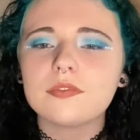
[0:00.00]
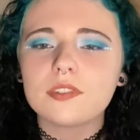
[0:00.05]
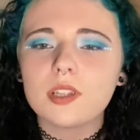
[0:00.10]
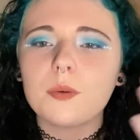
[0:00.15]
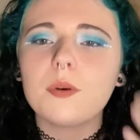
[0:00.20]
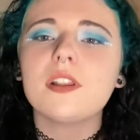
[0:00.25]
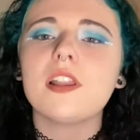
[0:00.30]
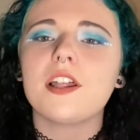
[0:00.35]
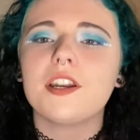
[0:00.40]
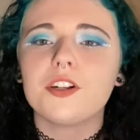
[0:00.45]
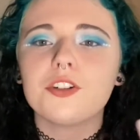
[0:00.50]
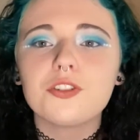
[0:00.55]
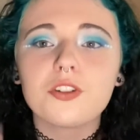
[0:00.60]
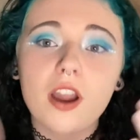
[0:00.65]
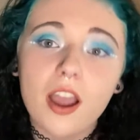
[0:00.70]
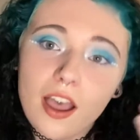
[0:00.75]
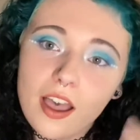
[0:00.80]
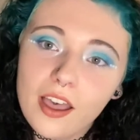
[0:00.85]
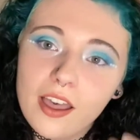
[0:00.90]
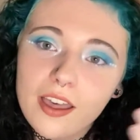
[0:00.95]
And we'll let her
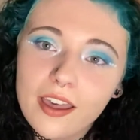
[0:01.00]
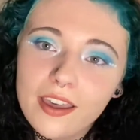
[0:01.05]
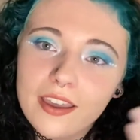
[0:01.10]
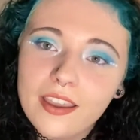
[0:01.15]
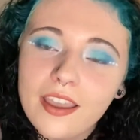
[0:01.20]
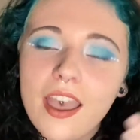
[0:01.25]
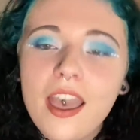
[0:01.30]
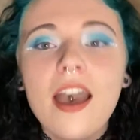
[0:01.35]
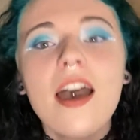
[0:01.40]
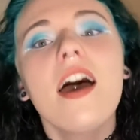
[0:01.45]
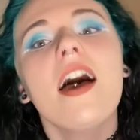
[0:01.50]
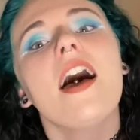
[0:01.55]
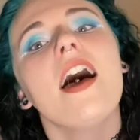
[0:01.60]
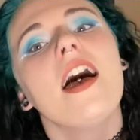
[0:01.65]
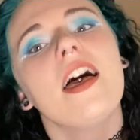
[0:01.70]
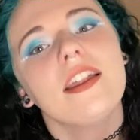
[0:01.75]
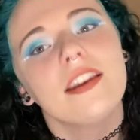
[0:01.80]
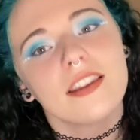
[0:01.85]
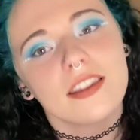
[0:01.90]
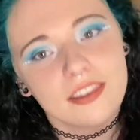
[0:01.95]
dry,
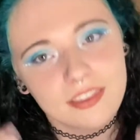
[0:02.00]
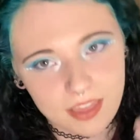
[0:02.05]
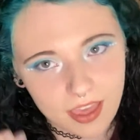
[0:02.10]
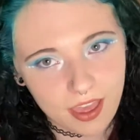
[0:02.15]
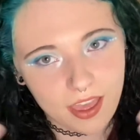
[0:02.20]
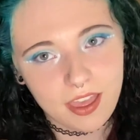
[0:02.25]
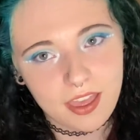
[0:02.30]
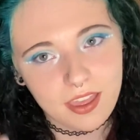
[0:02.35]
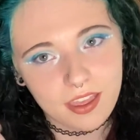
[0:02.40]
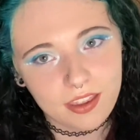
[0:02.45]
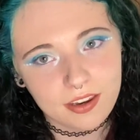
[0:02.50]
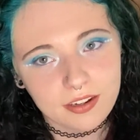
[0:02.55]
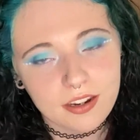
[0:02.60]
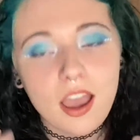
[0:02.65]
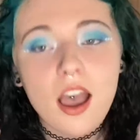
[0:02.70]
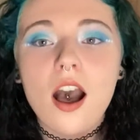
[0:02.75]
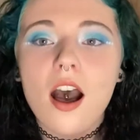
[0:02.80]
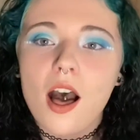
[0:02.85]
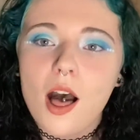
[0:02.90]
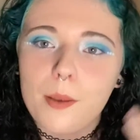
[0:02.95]
and then
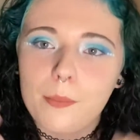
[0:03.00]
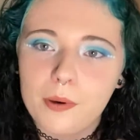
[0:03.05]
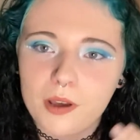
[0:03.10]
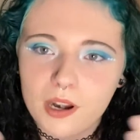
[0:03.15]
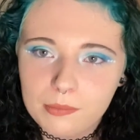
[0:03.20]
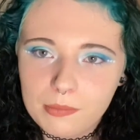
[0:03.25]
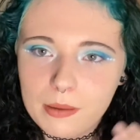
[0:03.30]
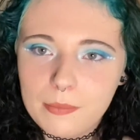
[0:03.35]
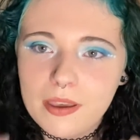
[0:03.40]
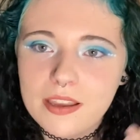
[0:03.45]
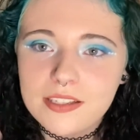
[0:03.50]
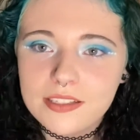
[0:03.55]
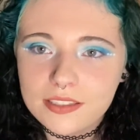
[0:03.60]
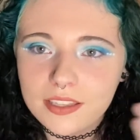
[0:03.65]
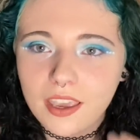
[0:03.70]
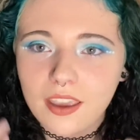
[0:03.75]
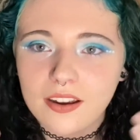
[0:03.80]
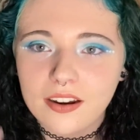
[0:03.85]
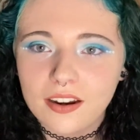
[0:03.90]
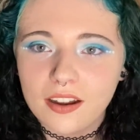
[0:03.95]
I'll put on my
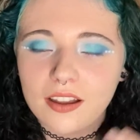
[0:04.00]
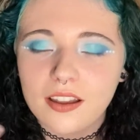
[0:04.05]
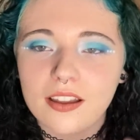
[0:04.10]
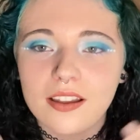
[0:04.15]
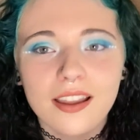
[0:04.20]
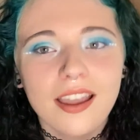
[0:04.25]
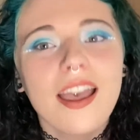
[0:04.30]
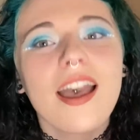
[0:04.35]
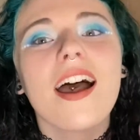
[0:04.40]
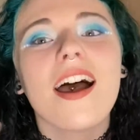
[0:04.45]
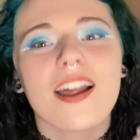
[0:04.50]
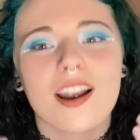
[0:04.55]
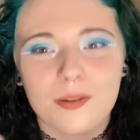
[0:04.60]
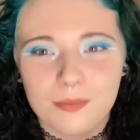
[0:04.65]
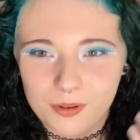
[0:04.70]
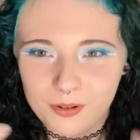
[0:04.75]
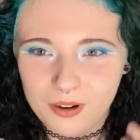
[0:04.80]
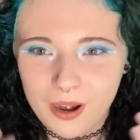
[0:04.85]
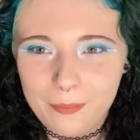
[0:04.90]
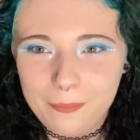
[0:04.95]
mascara and I'll
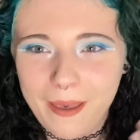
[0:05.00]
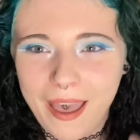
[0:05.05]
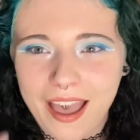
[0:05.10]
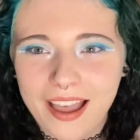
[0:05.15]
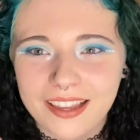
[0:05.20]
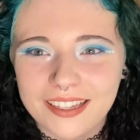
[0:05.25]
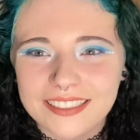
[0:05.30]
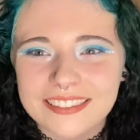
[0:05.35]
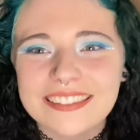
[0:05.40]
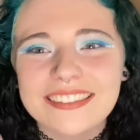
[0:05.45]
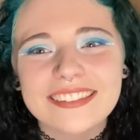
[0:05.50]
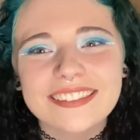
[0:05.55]
be right back.